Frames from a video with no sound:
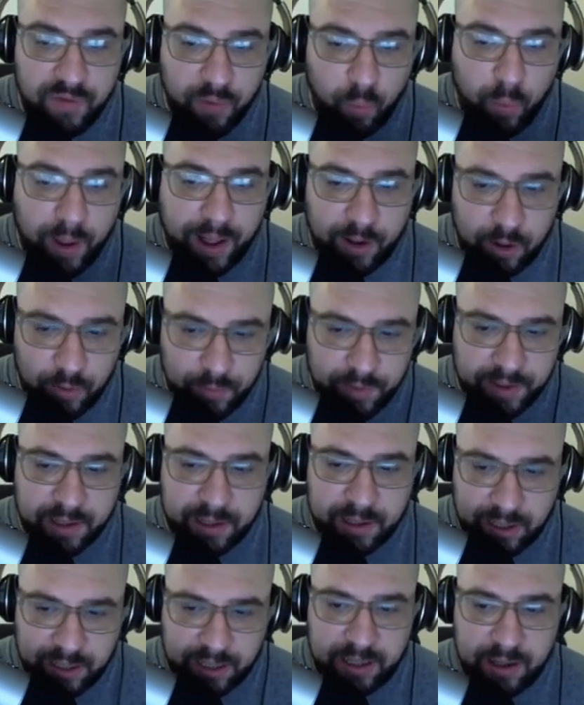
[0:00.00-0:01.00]
And then they
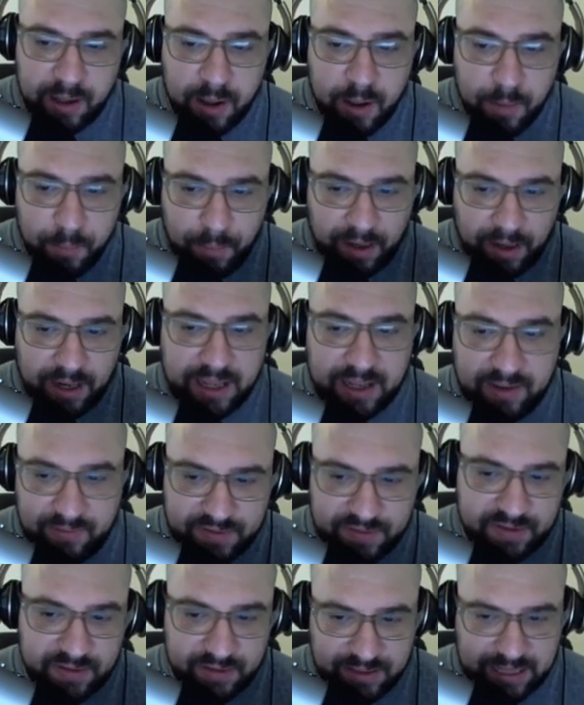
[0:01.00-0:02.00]
show up and I'm like,
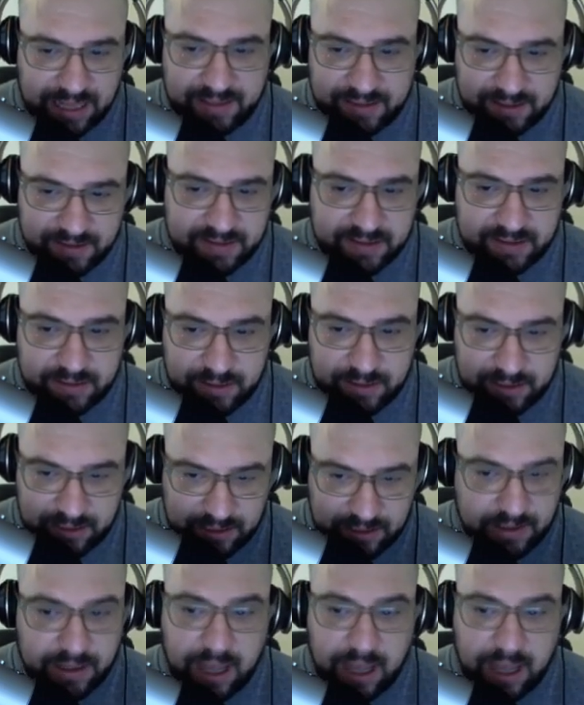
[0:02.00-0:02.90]
wow, this is awesome.